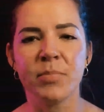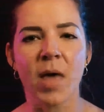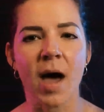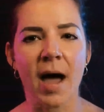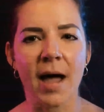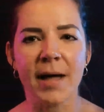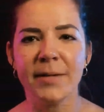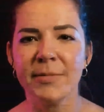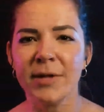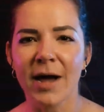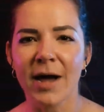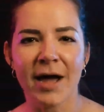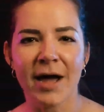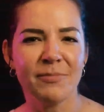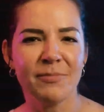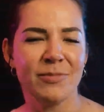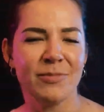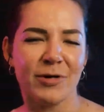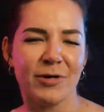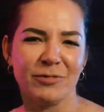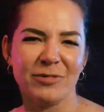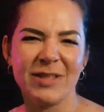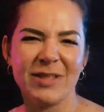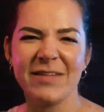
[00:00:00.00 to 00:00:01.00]
I'm, I'm
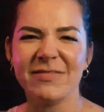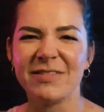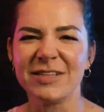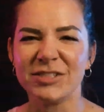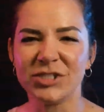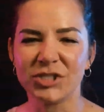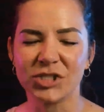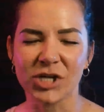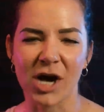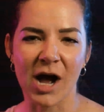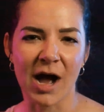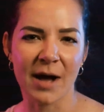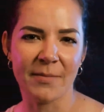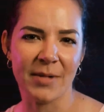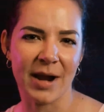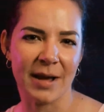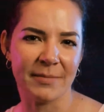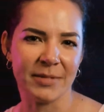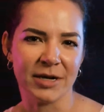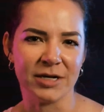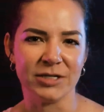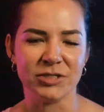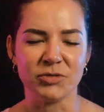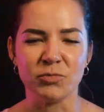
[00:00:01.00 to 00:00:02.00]
going to leave this job and
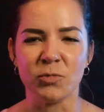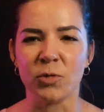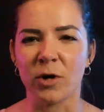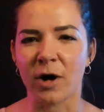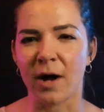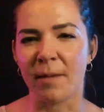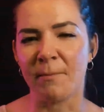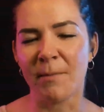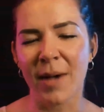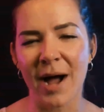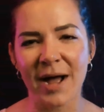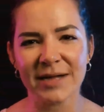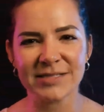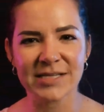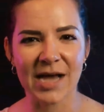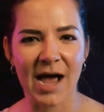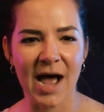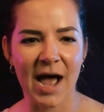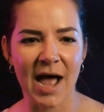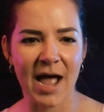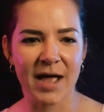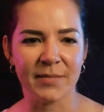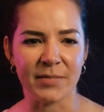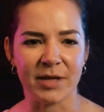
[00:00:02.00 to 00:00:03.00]
I'm going to work on my
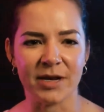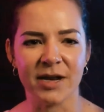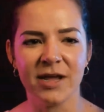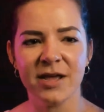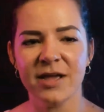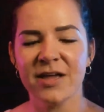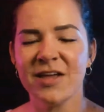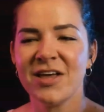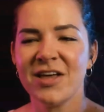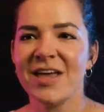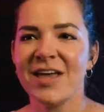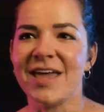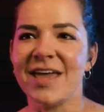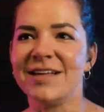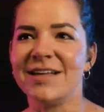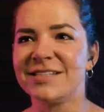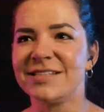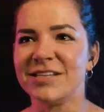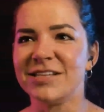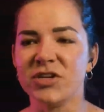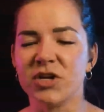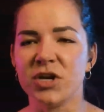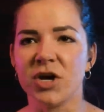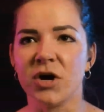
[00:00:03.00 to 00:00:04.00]
time. And
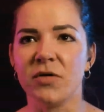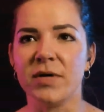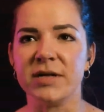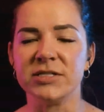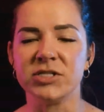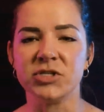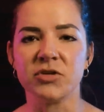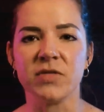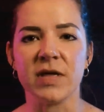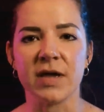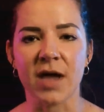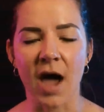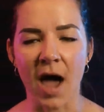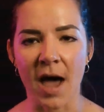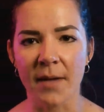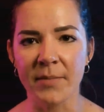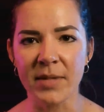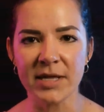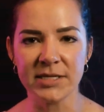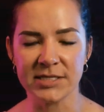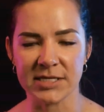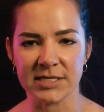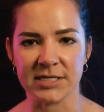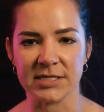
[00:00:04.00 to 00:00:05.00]
it's, you know, and so they come
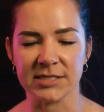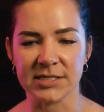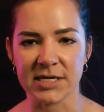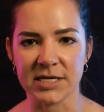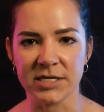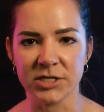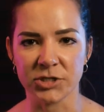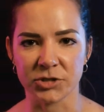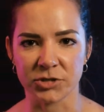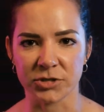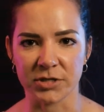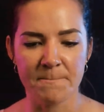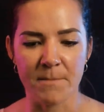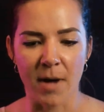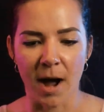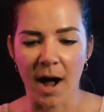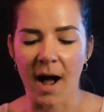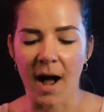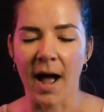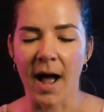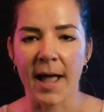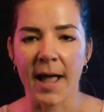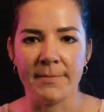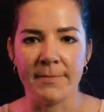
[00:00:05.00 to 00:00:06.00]
into this industry,
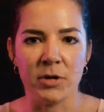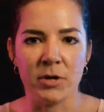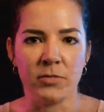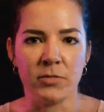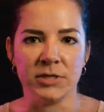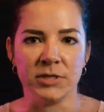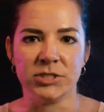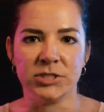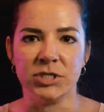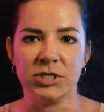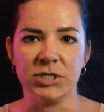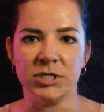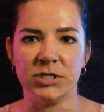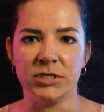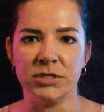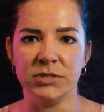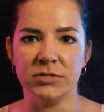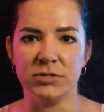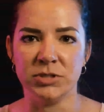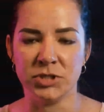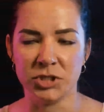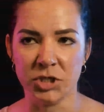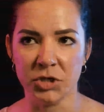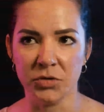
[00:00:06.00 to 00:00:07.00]
I'm going to
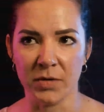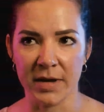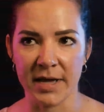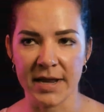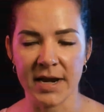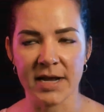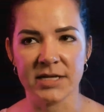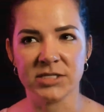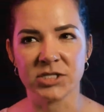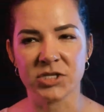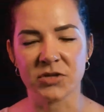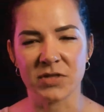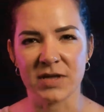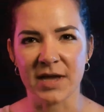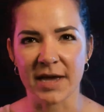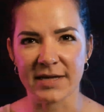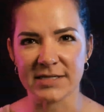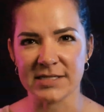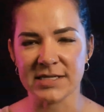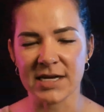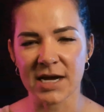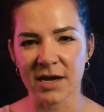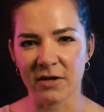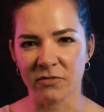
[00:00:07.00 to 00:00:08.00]
do it. And so the
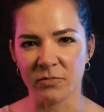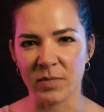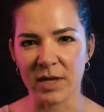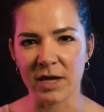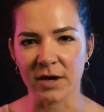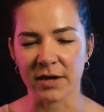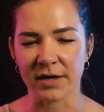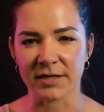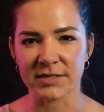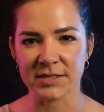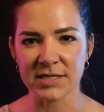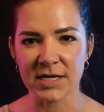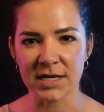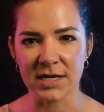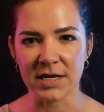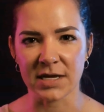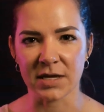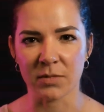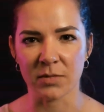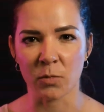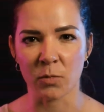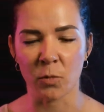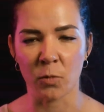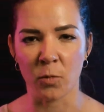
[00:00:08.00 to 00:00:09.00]
idea of being on a
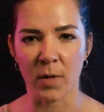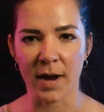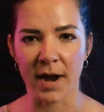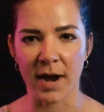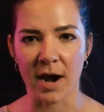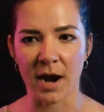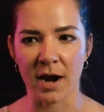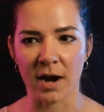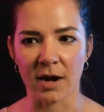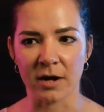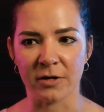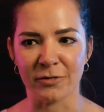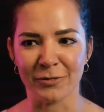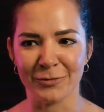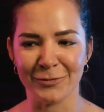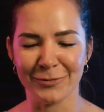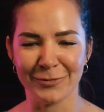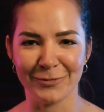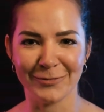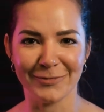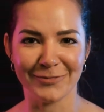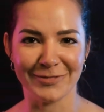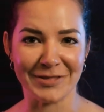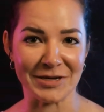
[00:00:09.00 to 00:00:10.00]
team where
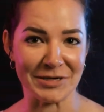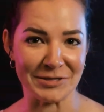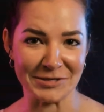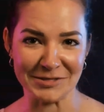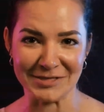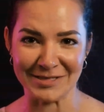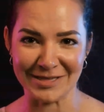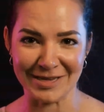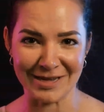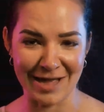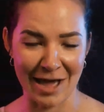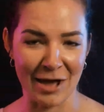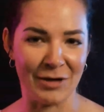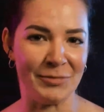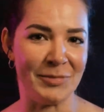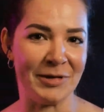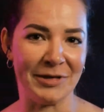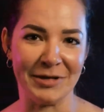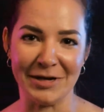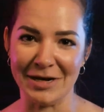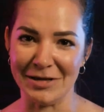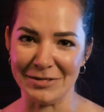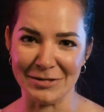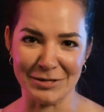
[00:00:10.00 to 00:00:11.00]
there's
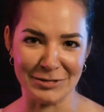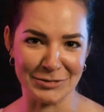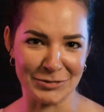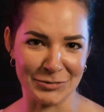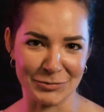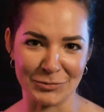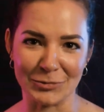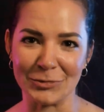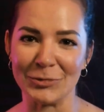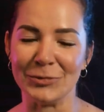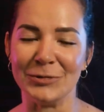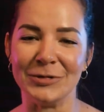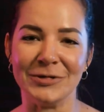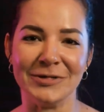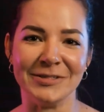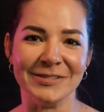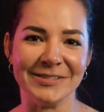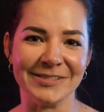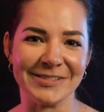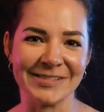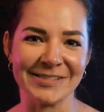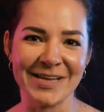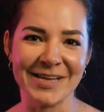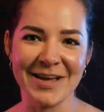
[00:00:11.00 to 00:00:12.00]
accountability, there's
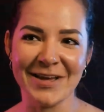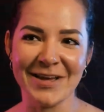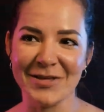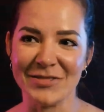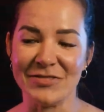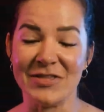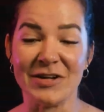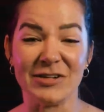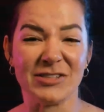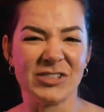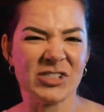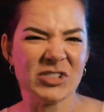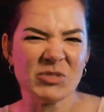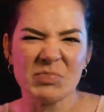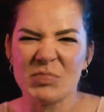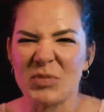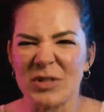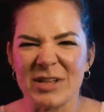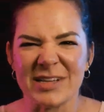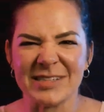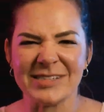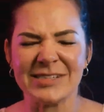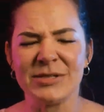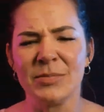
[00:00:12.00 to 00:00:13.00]
rules, there's
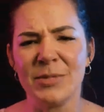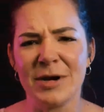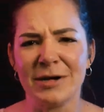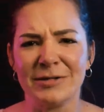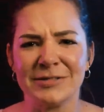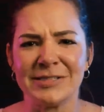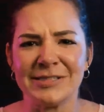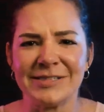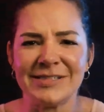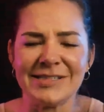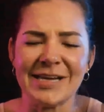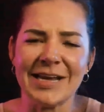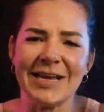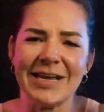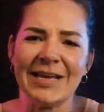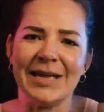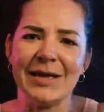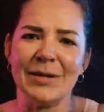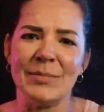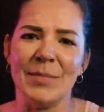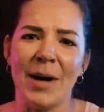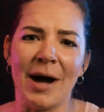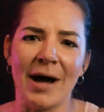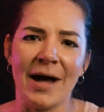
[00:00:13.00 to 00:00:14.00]
split, someone else is
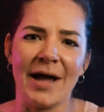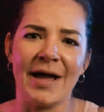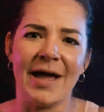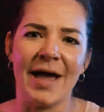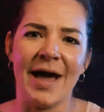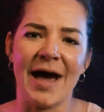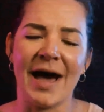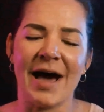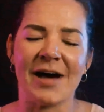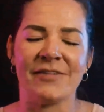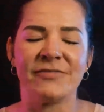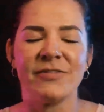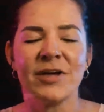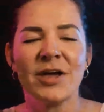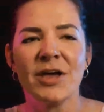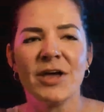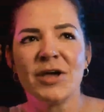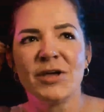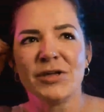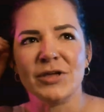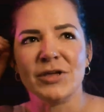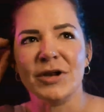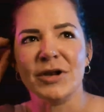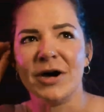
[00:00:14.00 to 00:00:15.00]
taking my half,
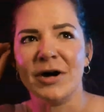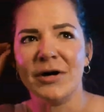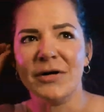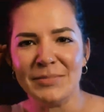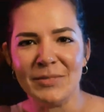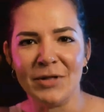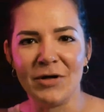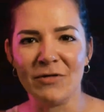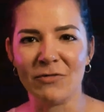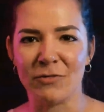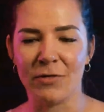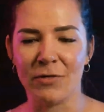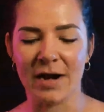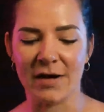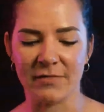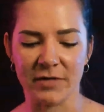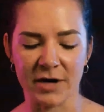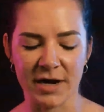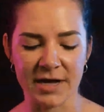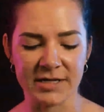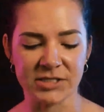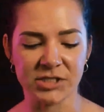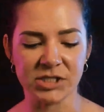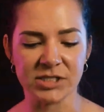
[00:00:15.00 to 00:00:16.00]
you know, of whatever.
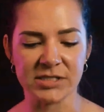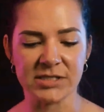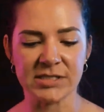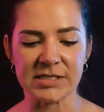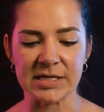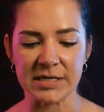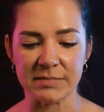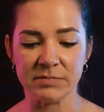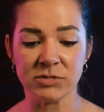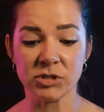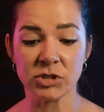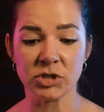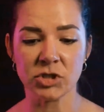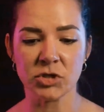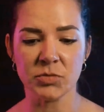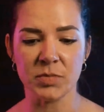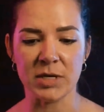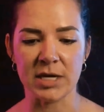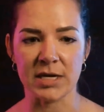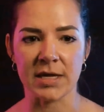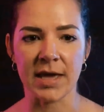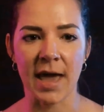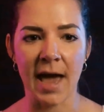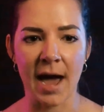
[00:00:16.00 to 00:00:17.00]
It just seems to
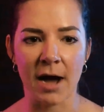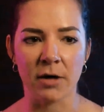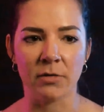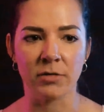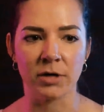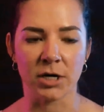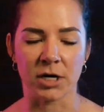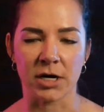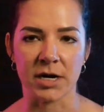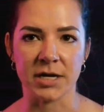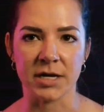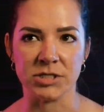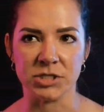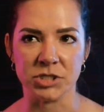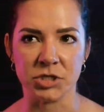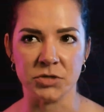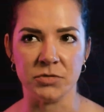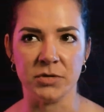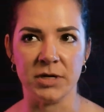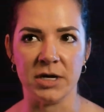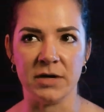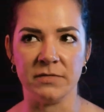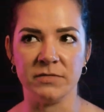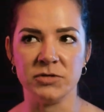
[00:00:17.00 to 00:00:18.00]
be
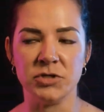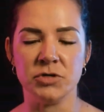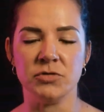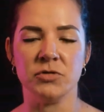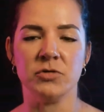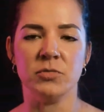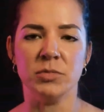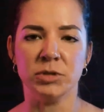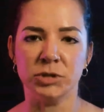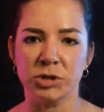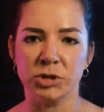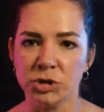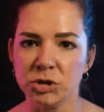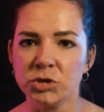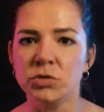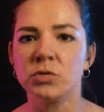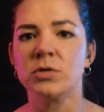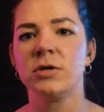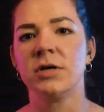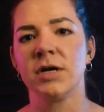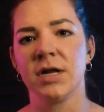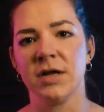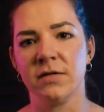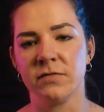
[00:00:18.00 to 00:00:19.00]
counterintuitive to the
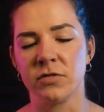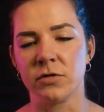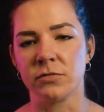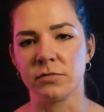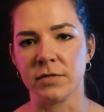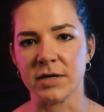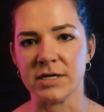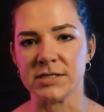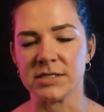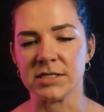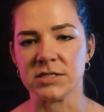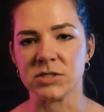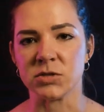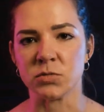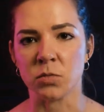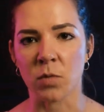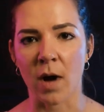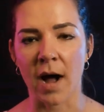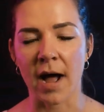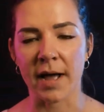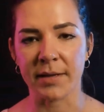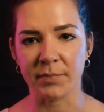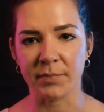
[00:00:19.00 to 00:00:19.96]
majority of the reasons why